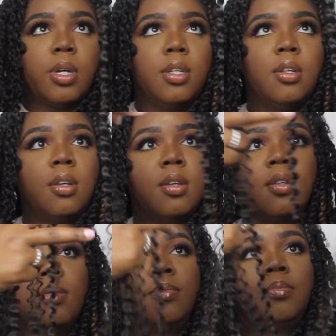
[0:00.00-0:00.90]
one
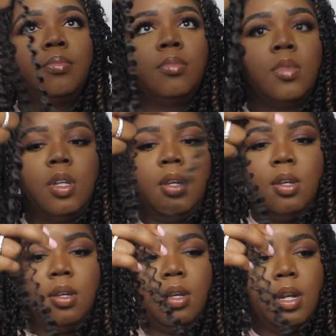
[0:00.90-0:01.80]

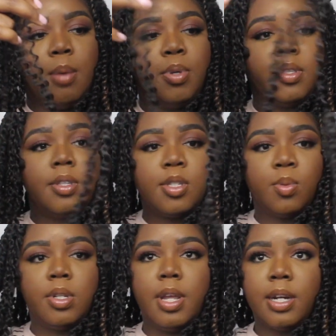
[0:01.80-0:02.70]
and I put this
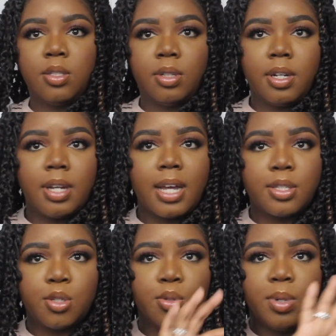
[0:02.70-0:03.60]
one there so they're
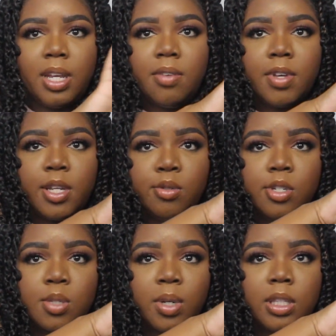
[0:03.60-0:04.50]
not too even. You
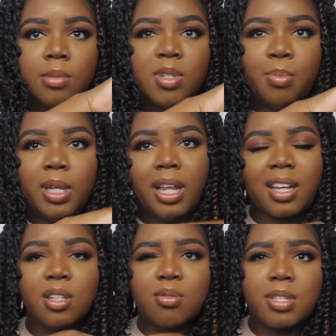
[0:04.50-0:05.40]
just want them to be
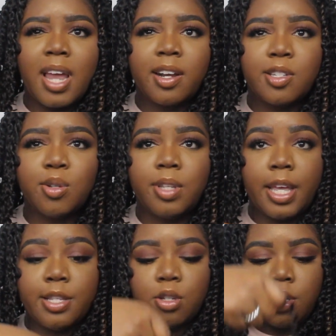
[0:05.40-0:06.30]
like a little staggered so
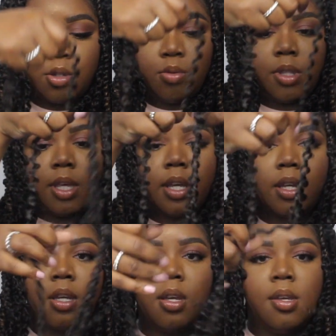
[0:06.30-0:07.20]
the ends aren't too
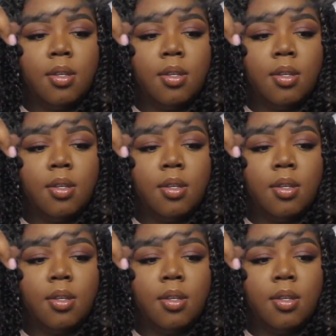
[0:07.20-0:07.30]
thick.